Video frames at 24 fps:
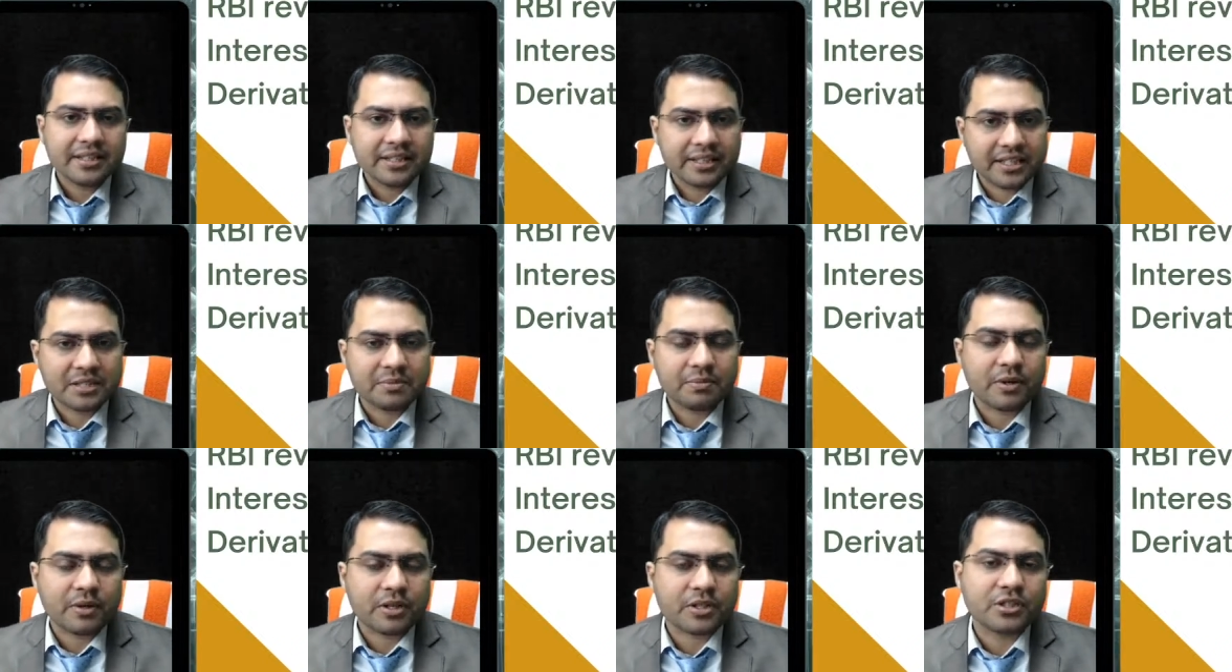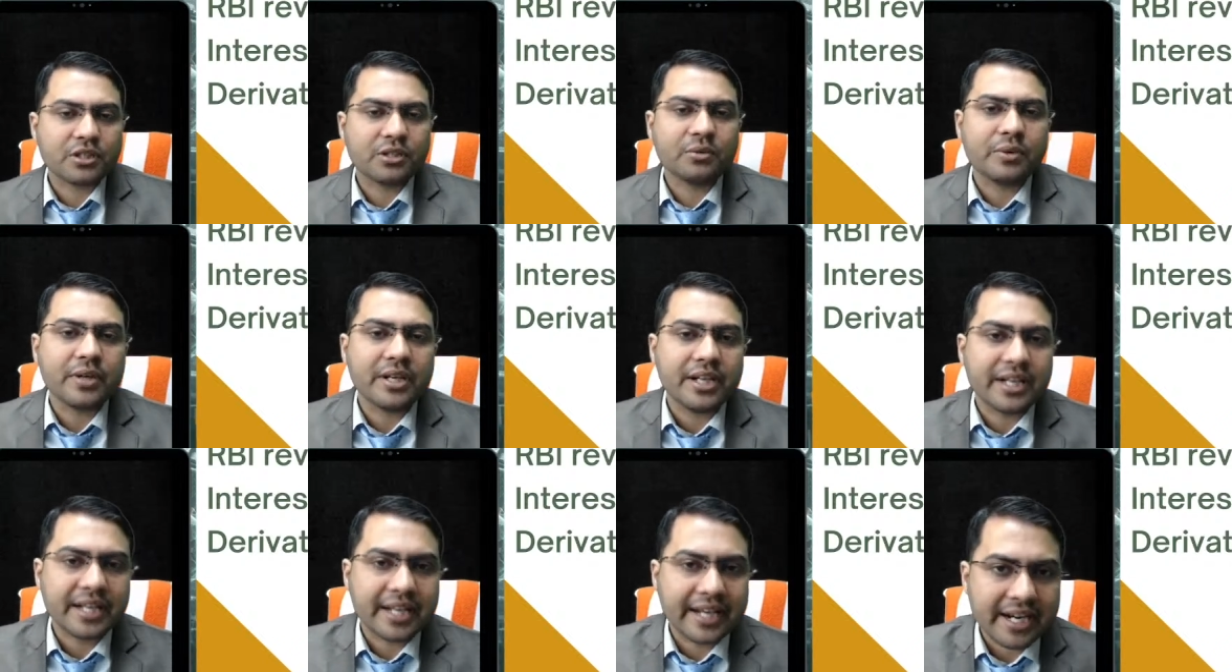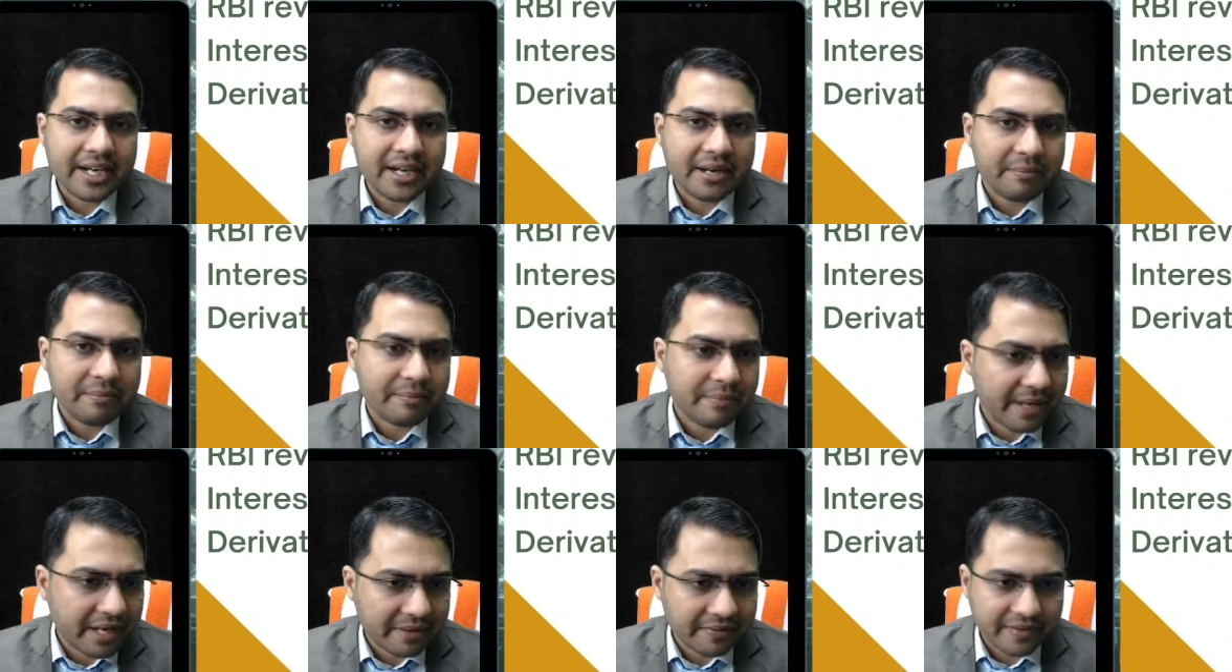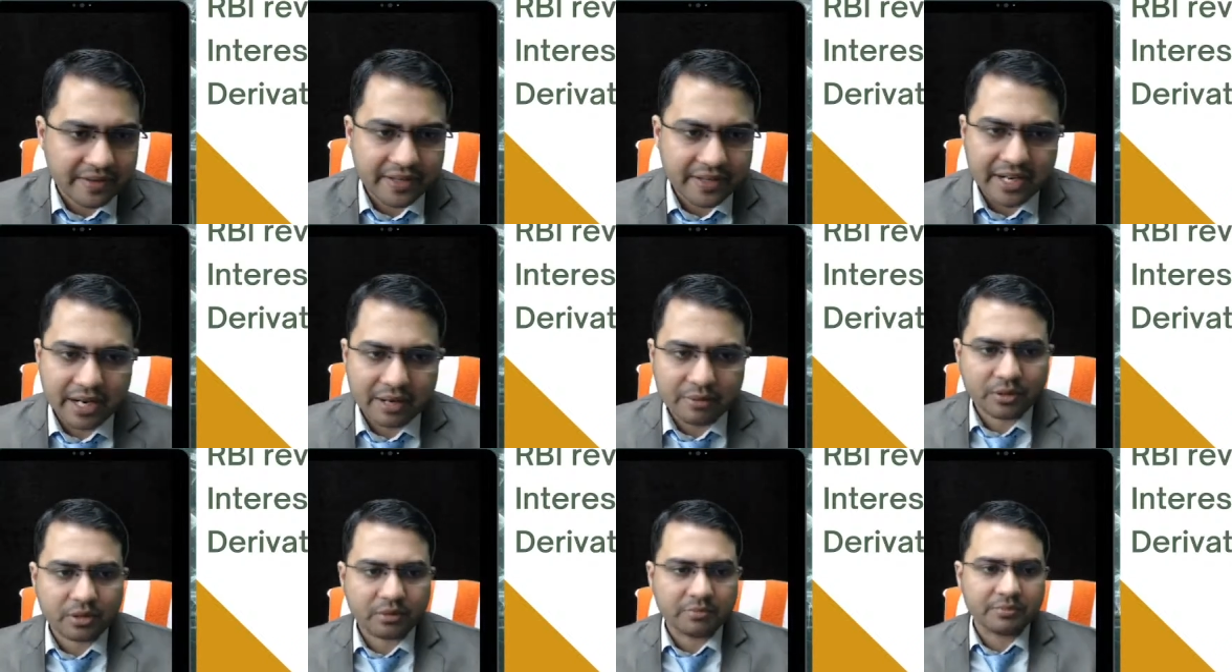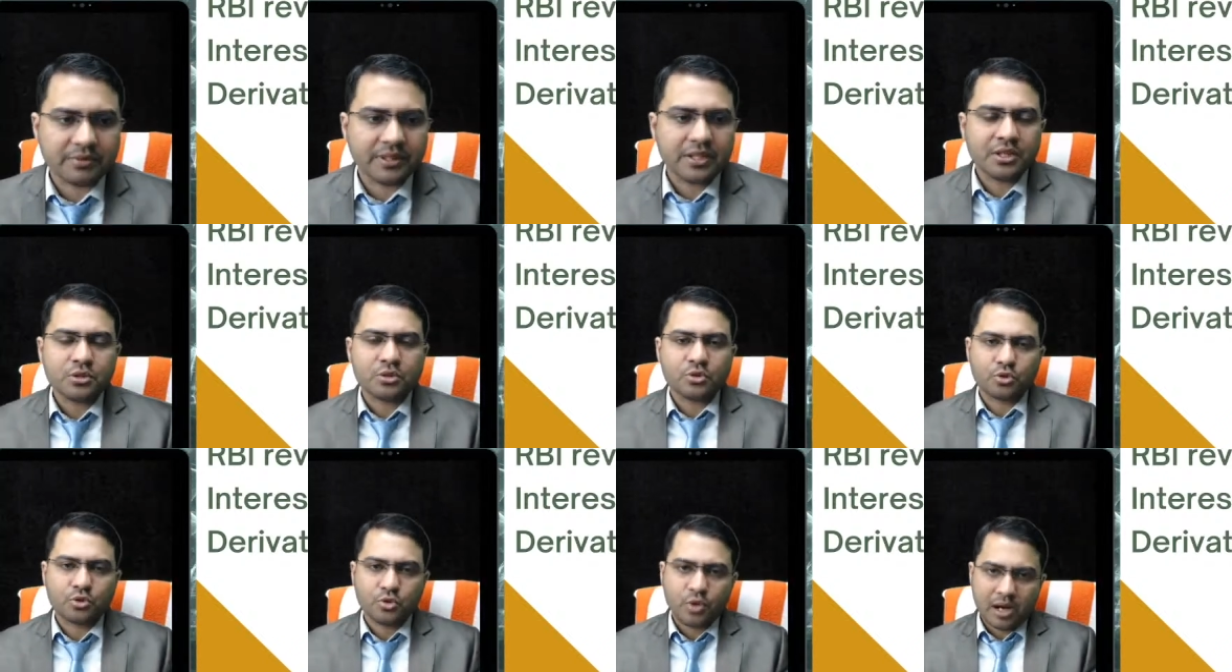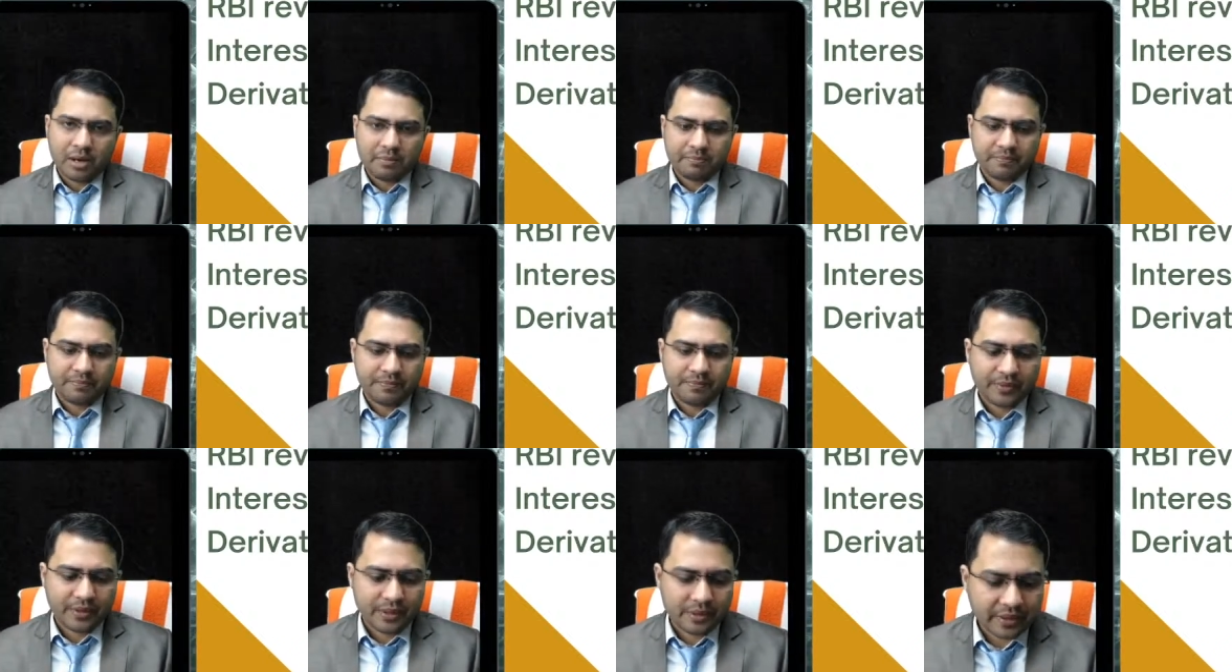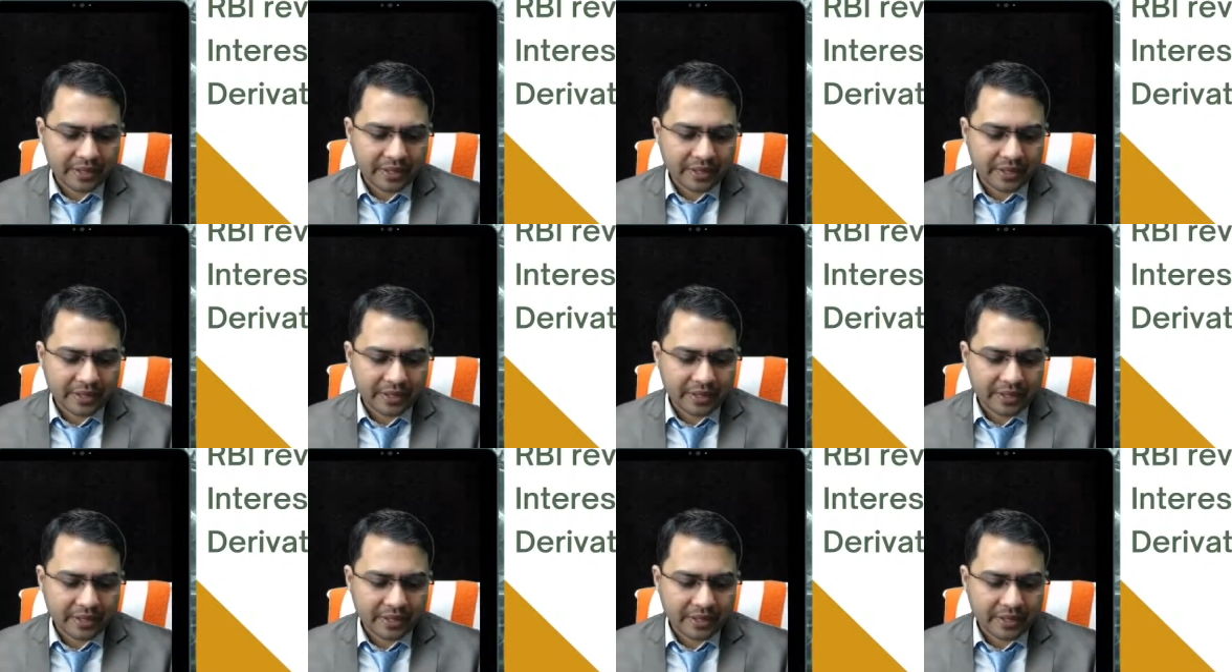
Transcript: this person will get benefit out of the swap.